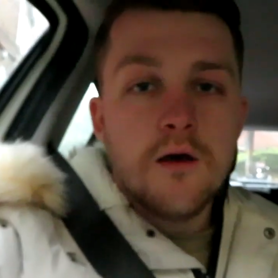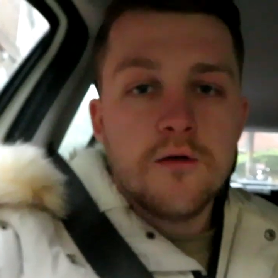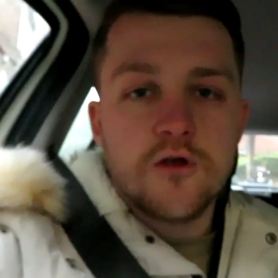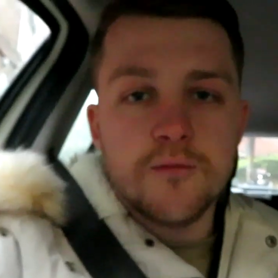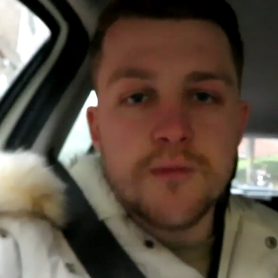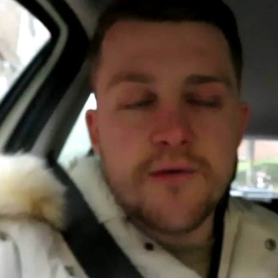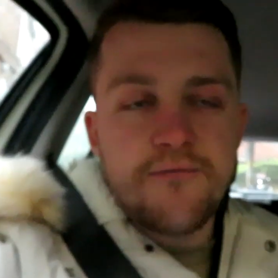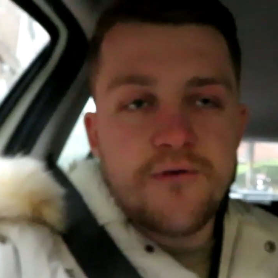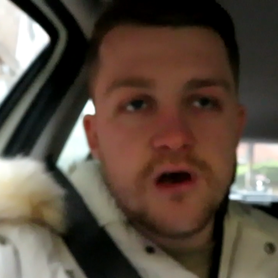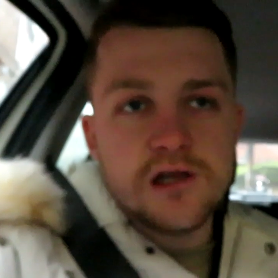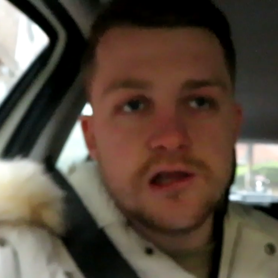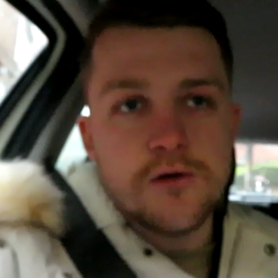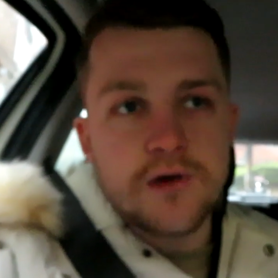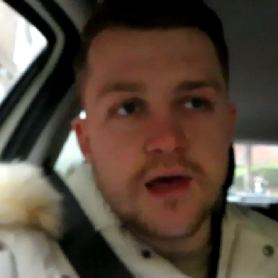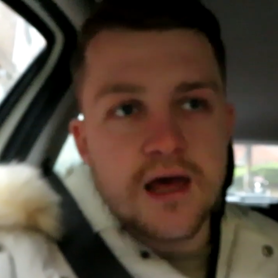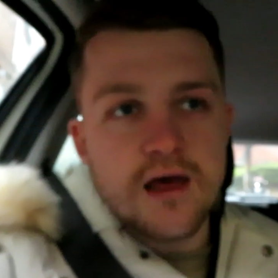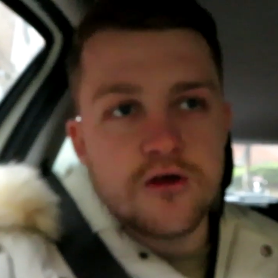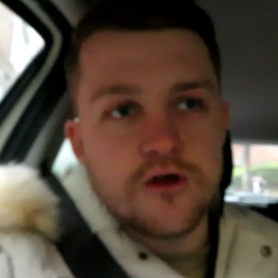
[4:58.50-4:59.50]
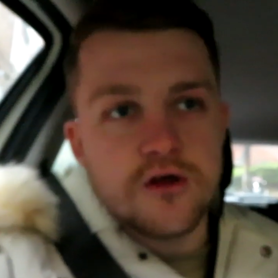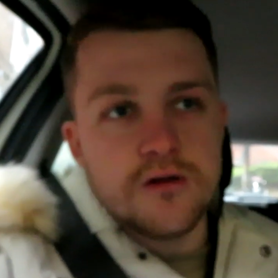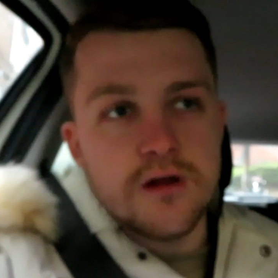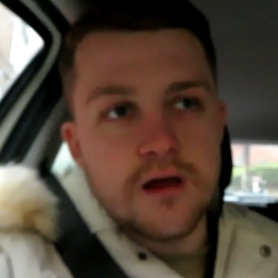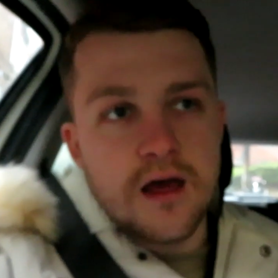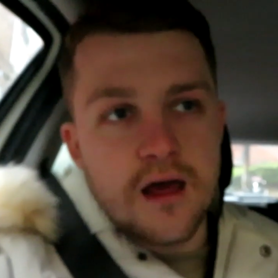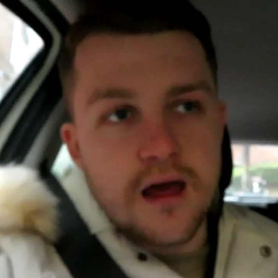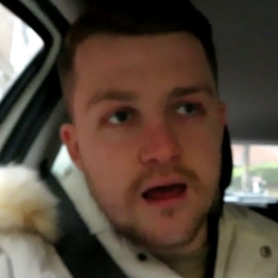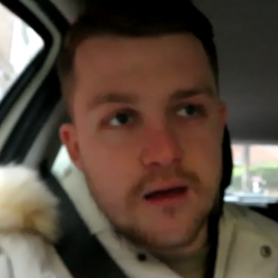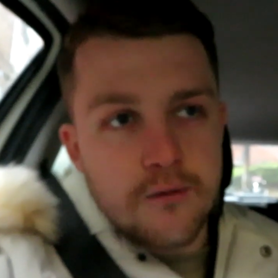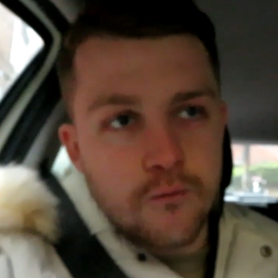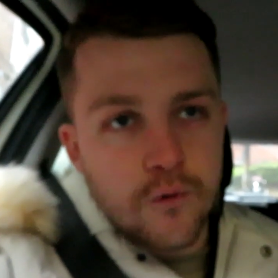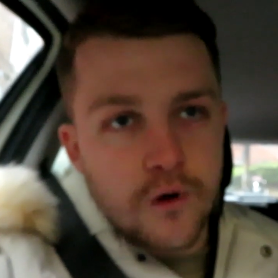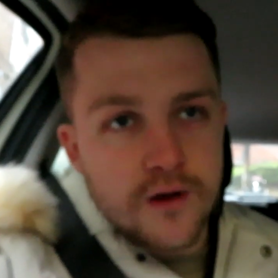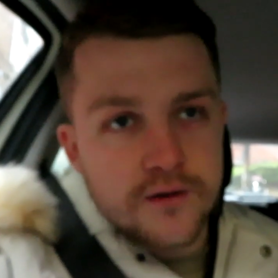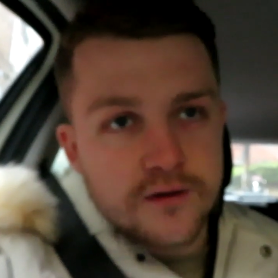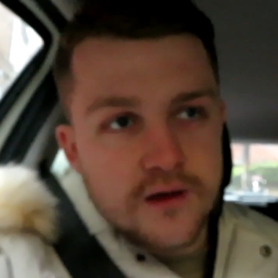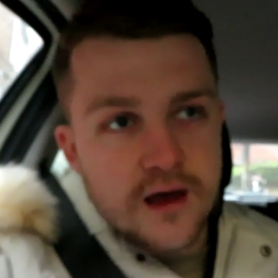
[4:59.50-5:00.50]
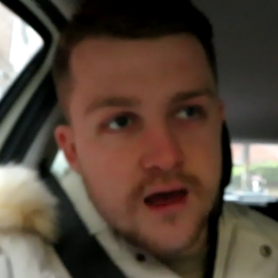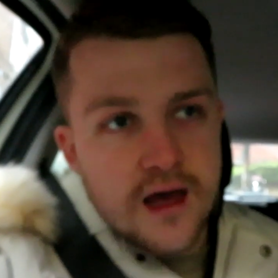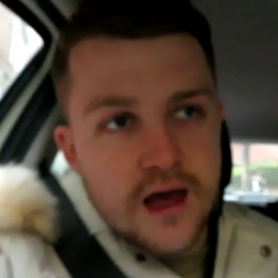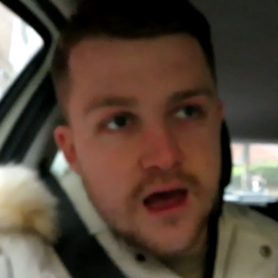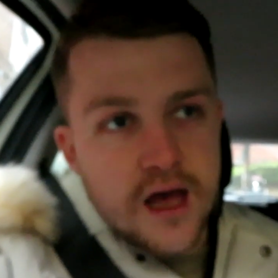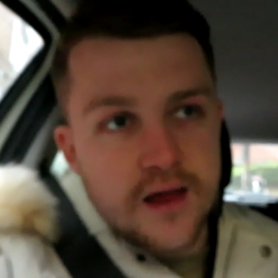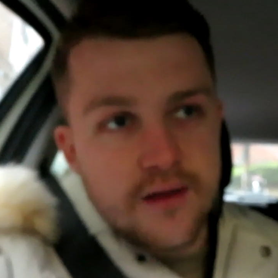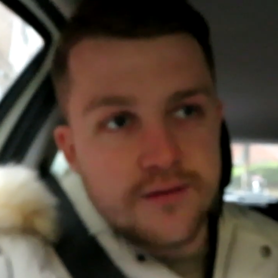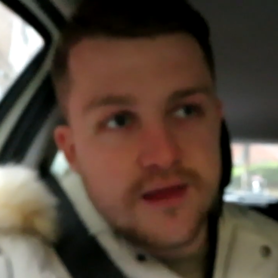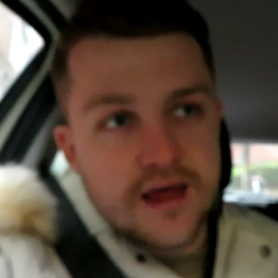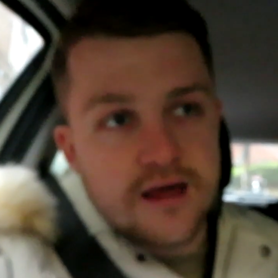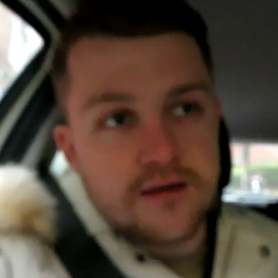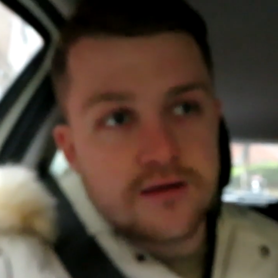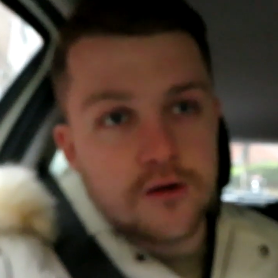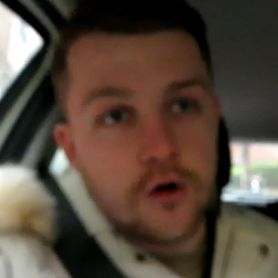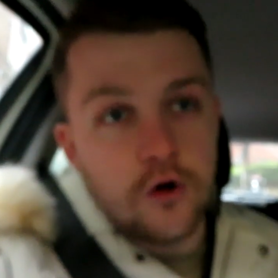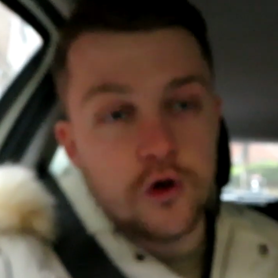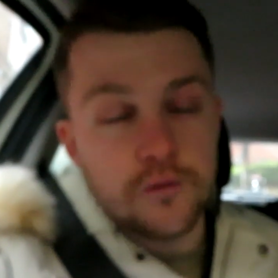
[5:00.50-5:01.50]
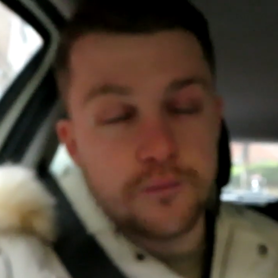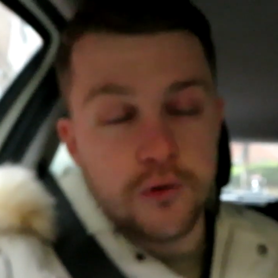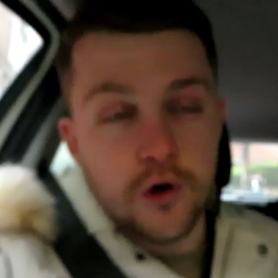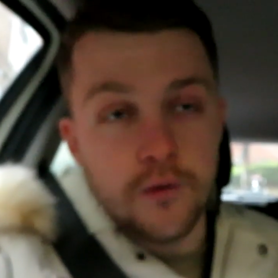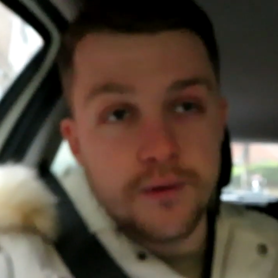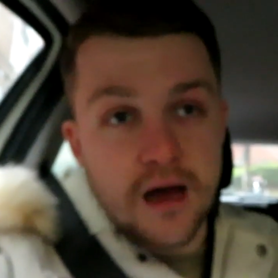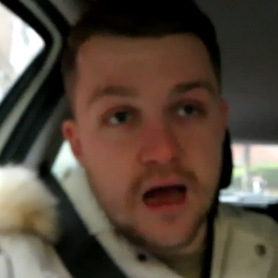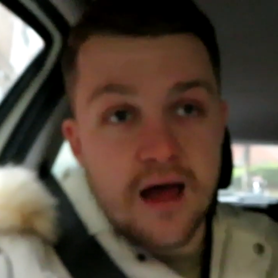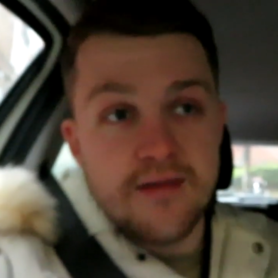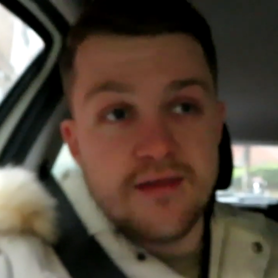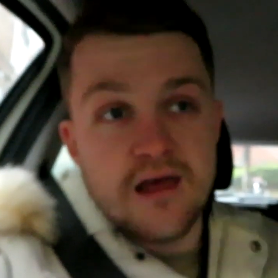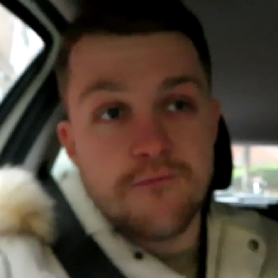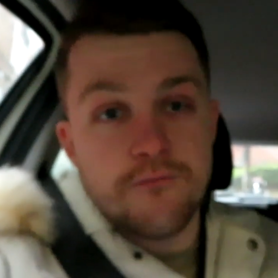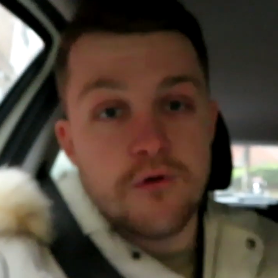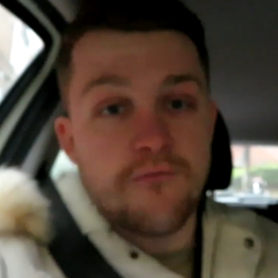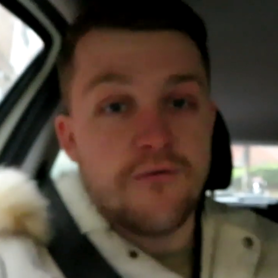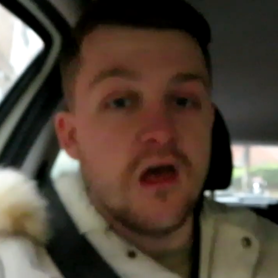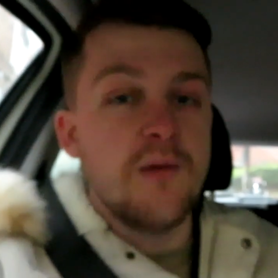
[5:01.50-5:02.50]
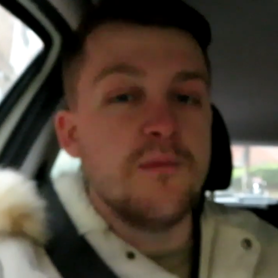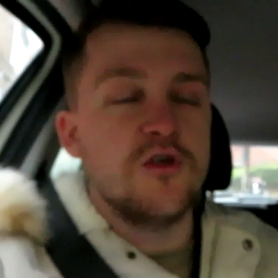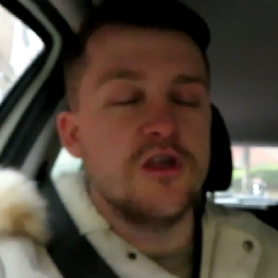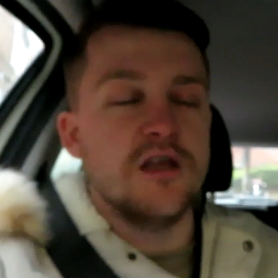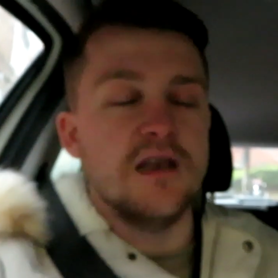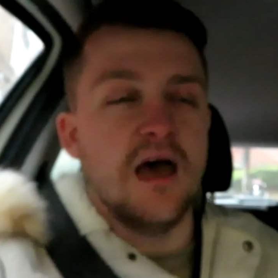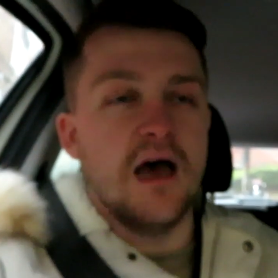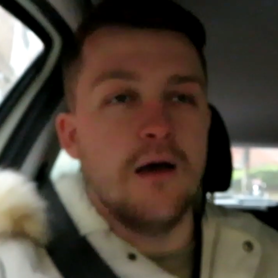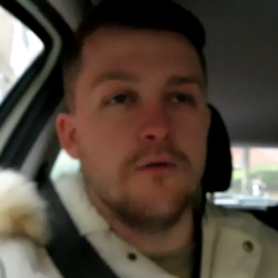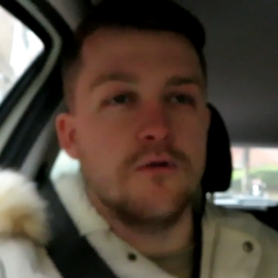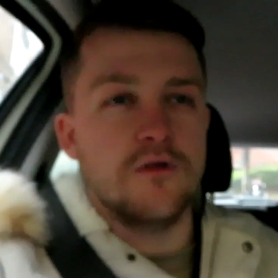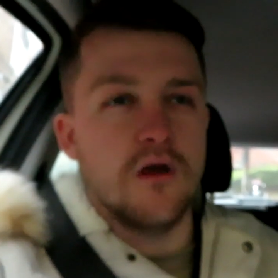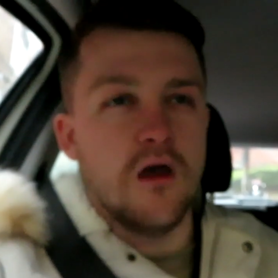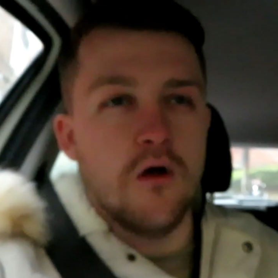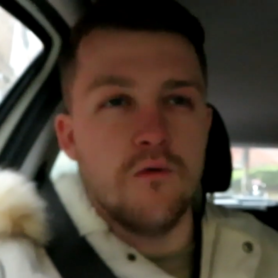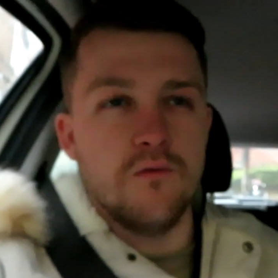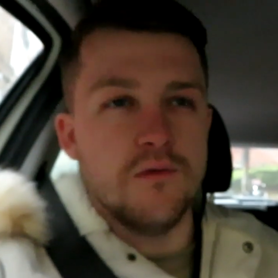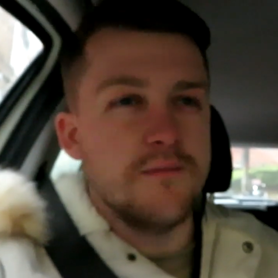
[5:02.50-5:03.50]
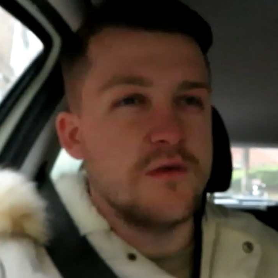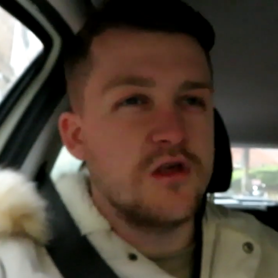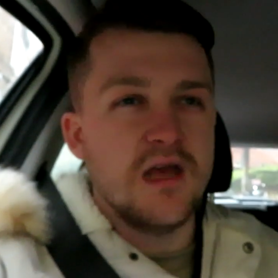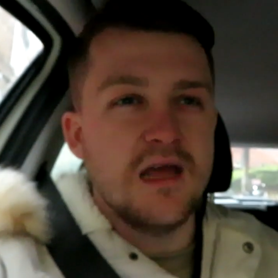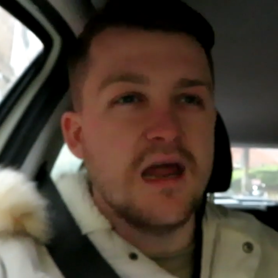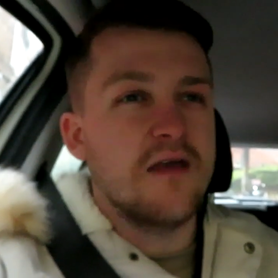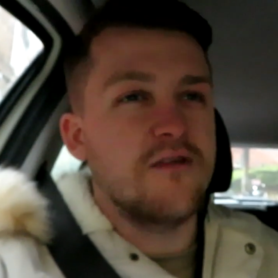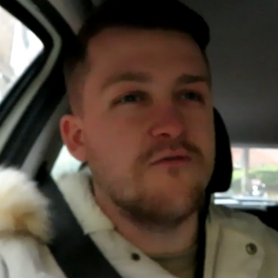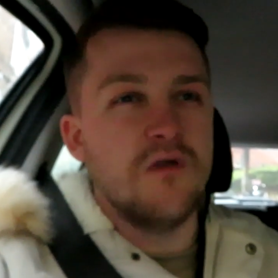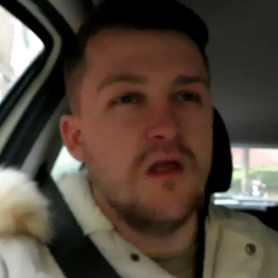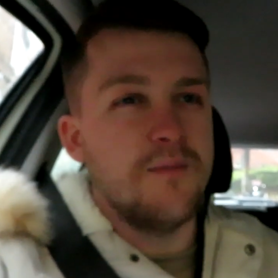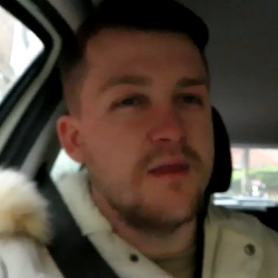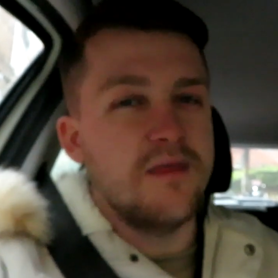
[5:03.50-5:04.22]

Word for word: So my third location, was uh, this old pub, and they've refurbished it now, so the machine hasn't really